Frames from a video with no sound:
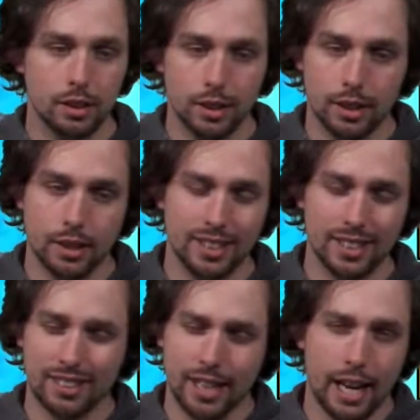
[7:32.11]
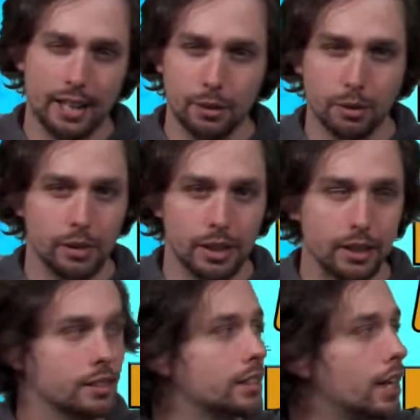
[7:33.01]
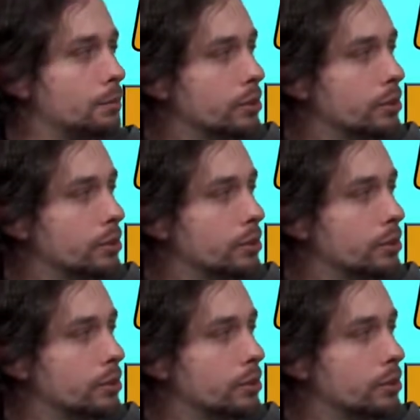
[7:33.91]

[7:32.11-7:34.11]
Because that's exactly what we need to stop